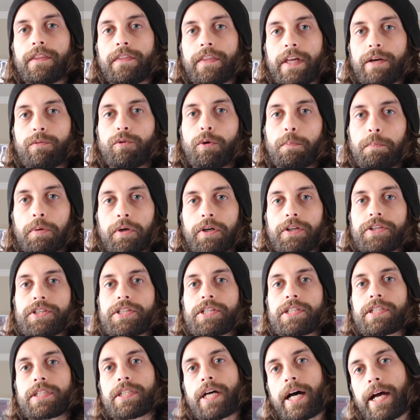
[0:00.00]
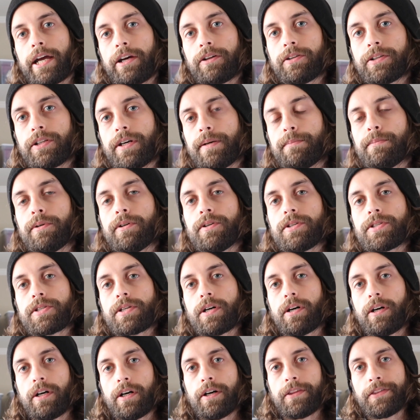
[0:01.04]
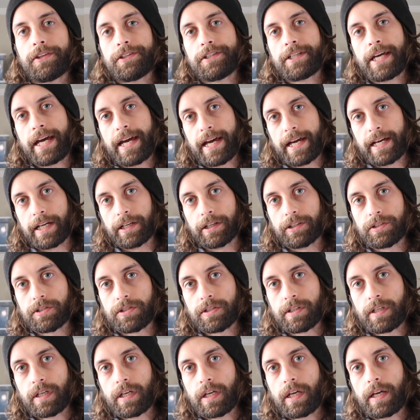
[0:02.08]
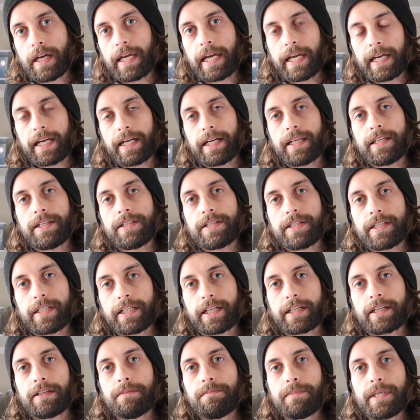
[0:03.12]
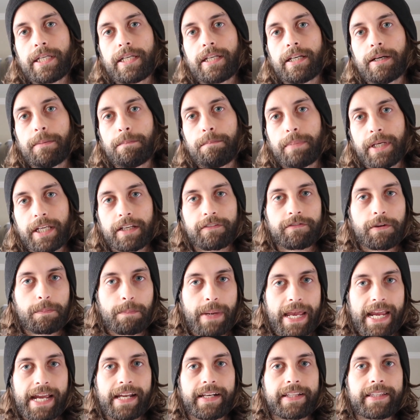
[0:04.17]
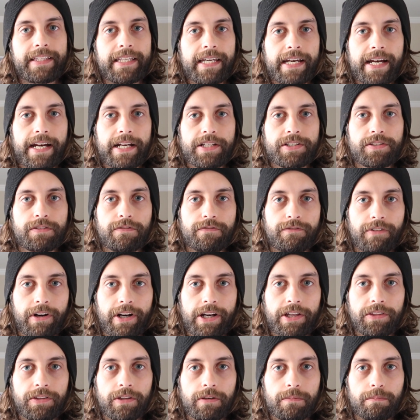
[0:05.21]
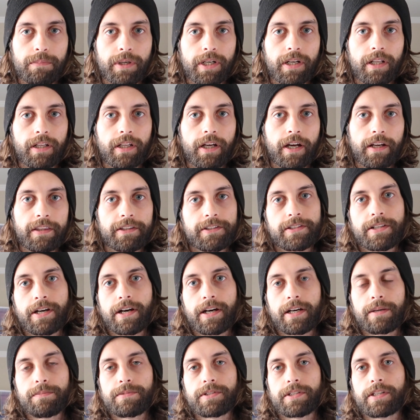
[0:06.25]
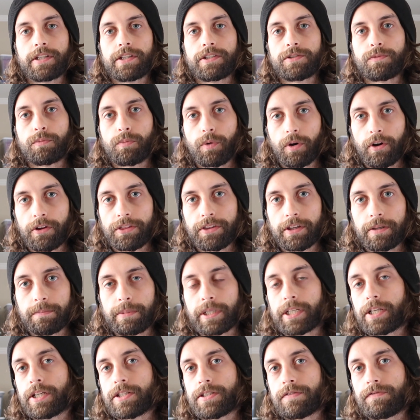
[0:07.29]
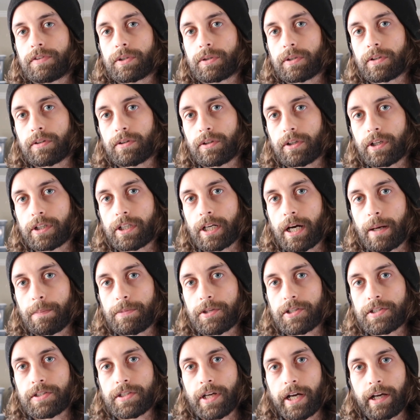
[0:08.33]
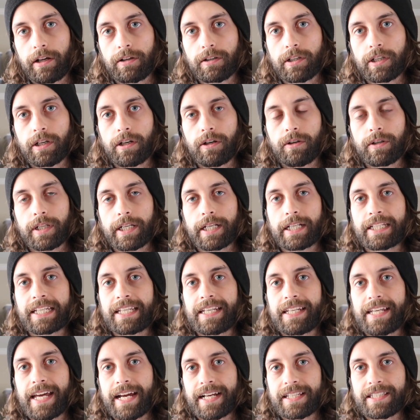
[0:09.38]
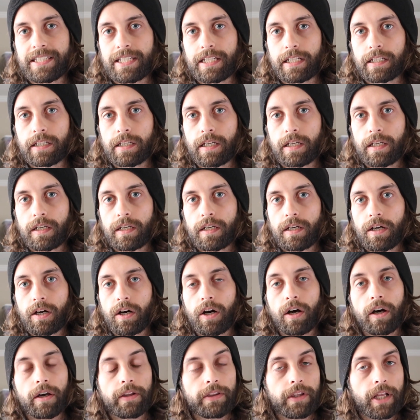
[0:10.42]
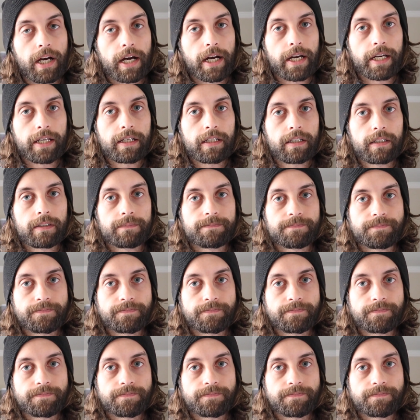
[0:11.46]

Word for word: They will put style numbers on the tags, and it can be a bit of a pain in the ass to find them, but a lot of the times it's worth it, because if you can look up the style code and connect it online